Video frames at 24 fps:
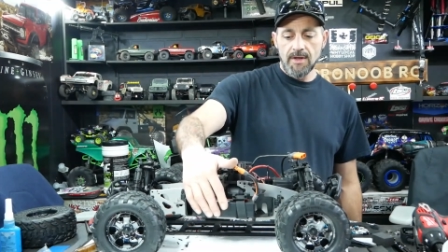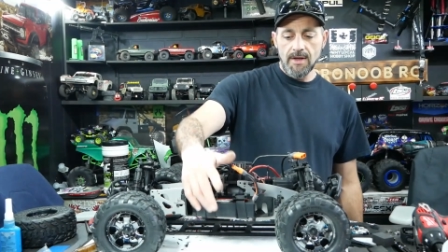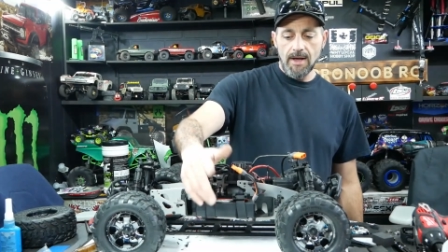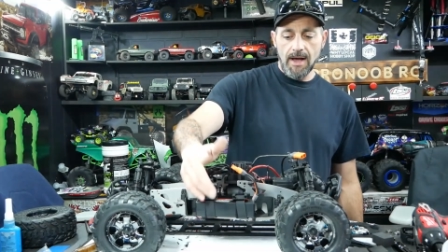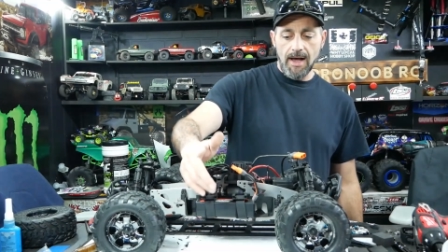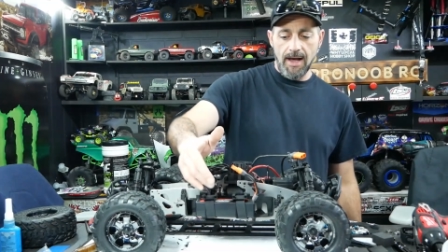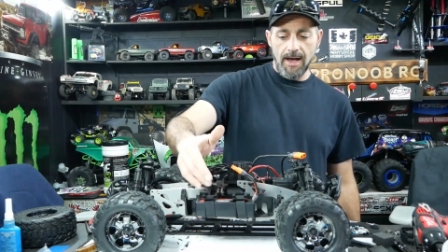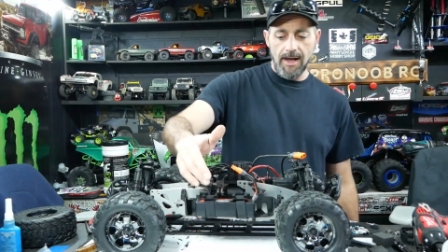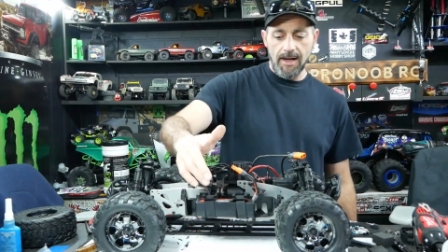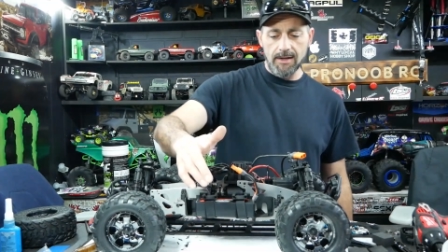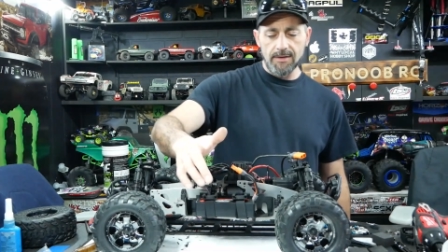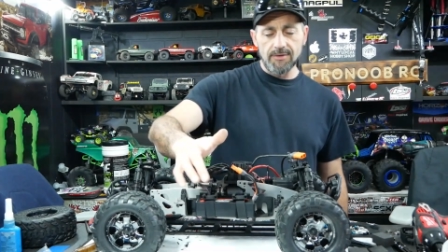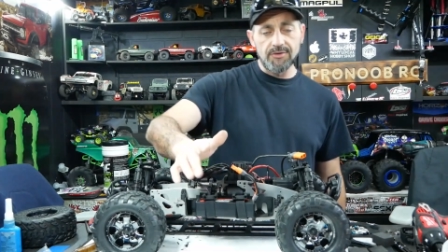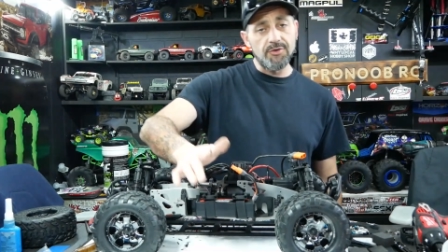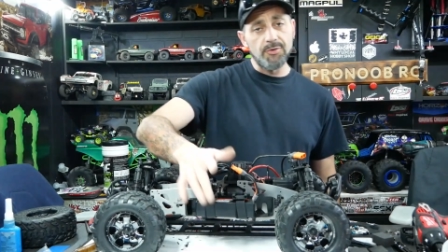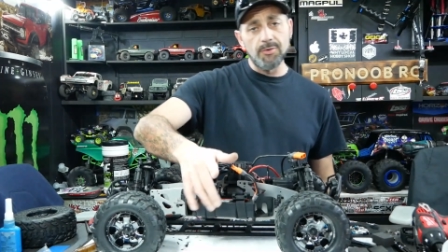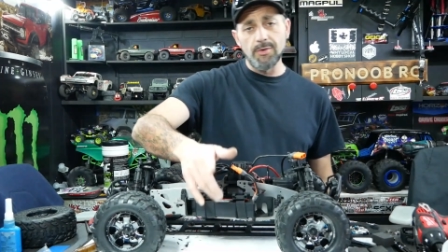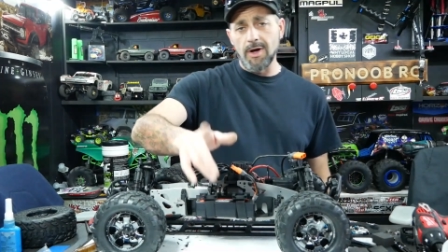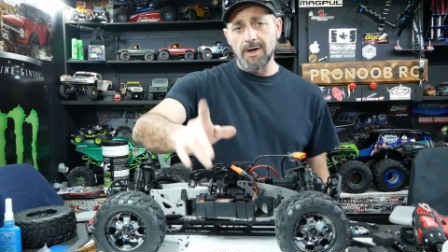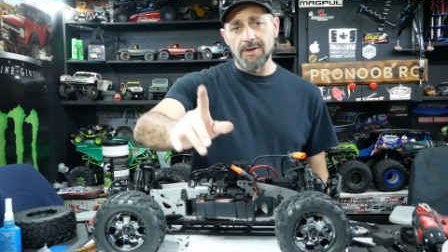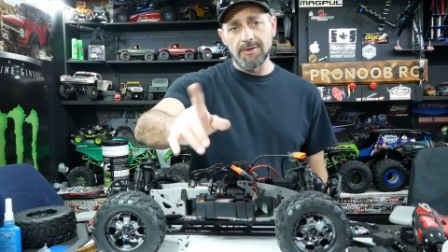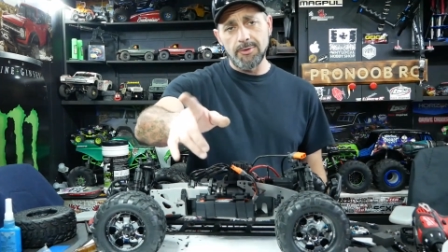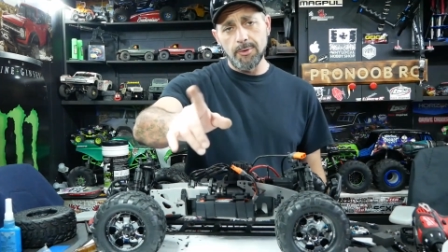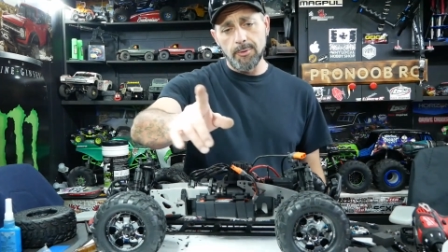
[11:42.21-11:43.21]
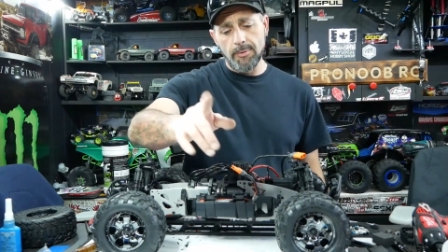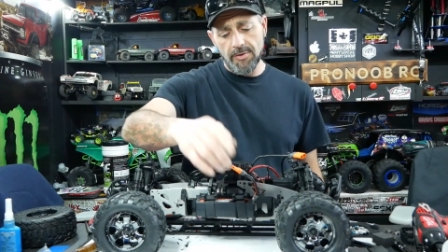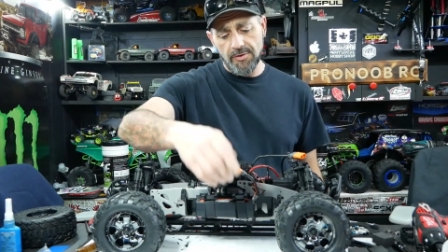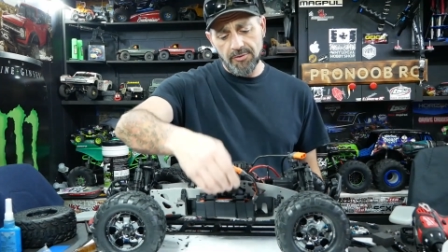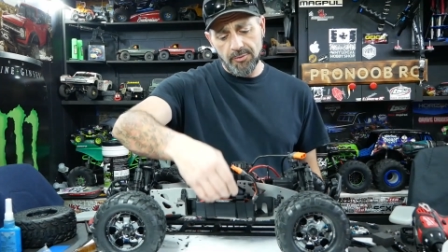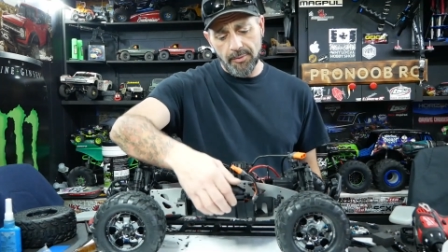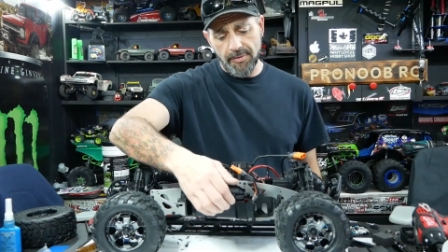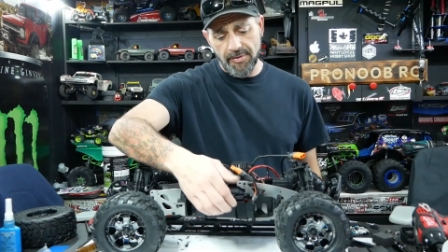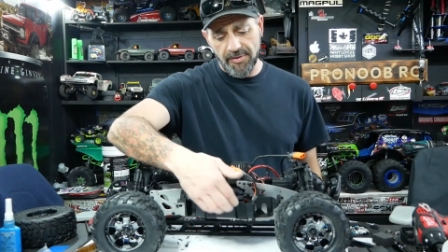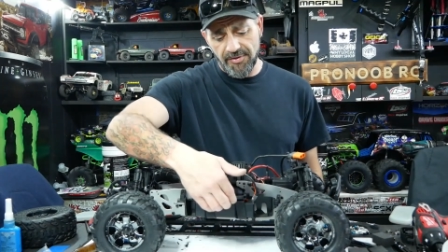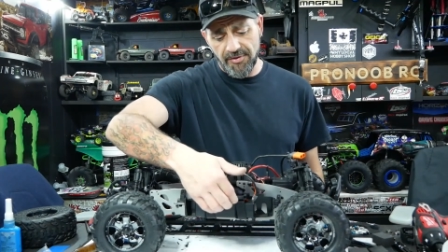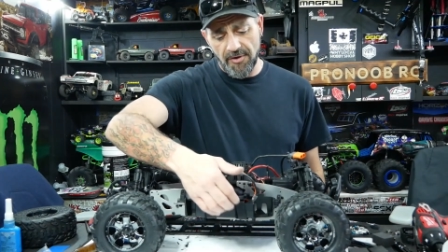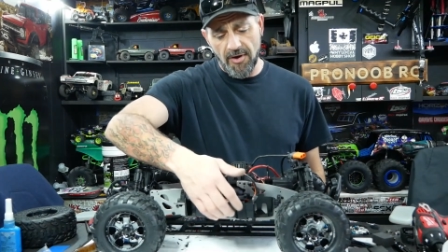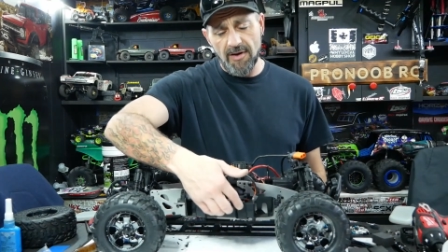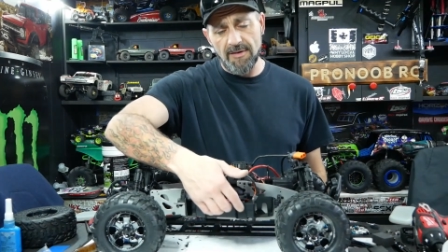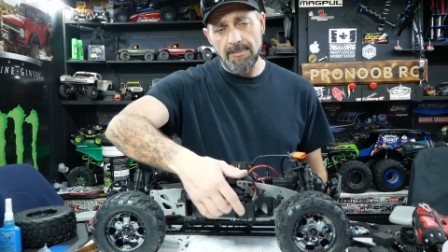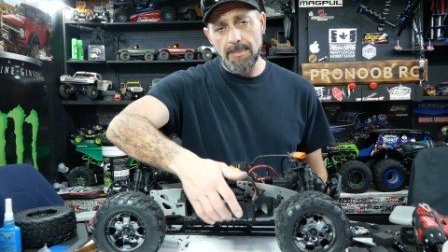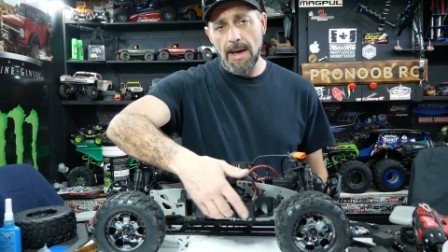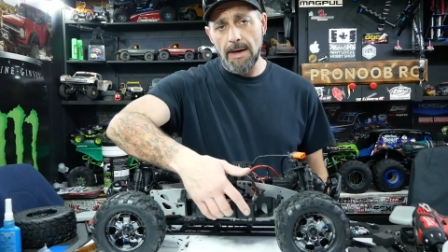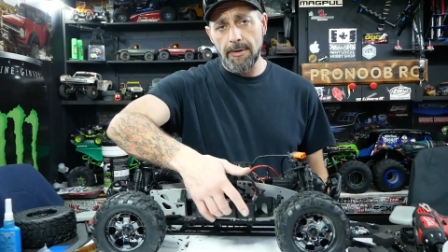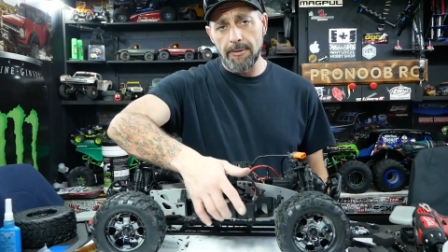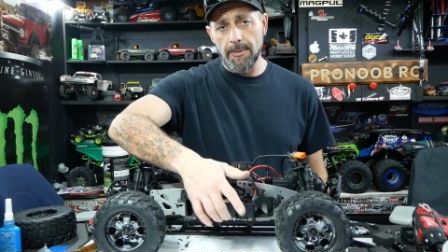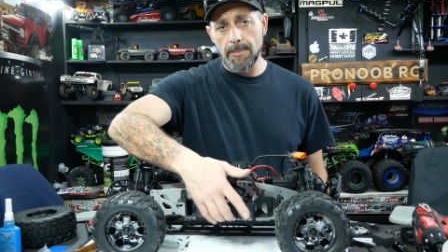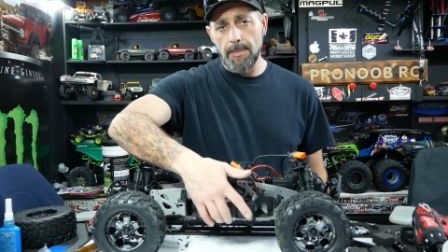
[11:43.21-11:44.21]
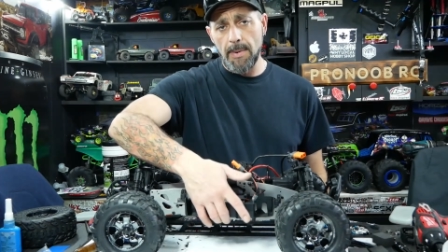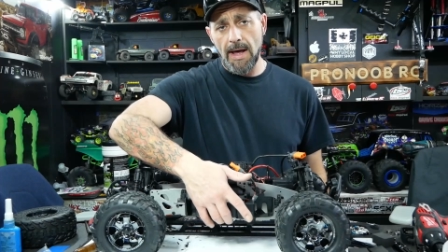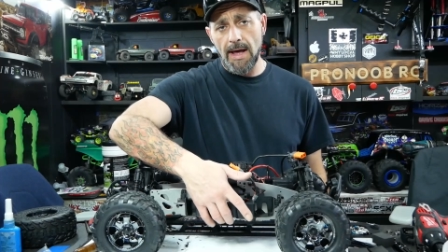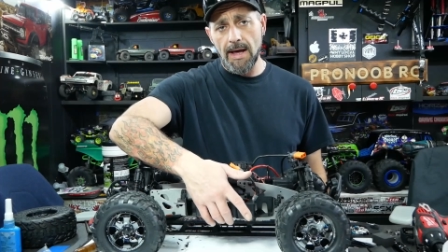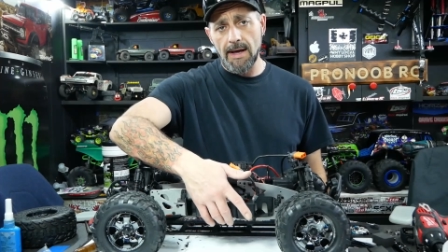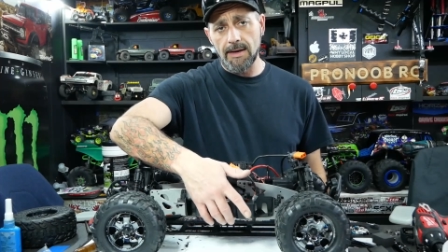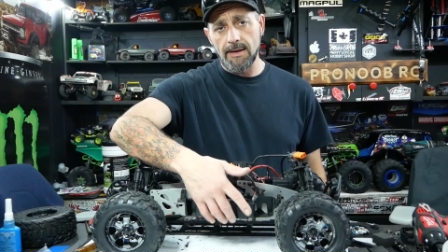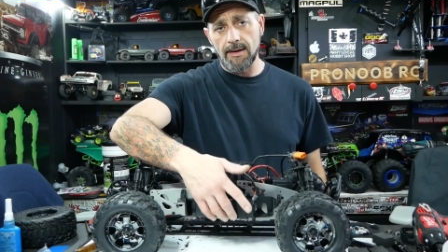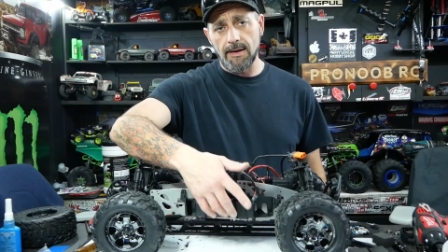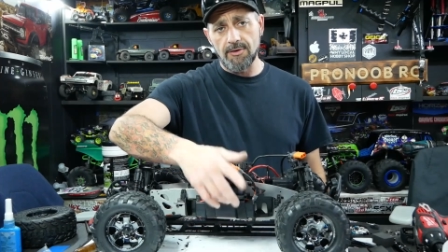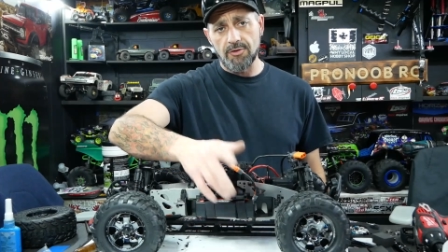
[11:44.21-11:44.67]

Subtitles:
Do not do this with a soft battery pack.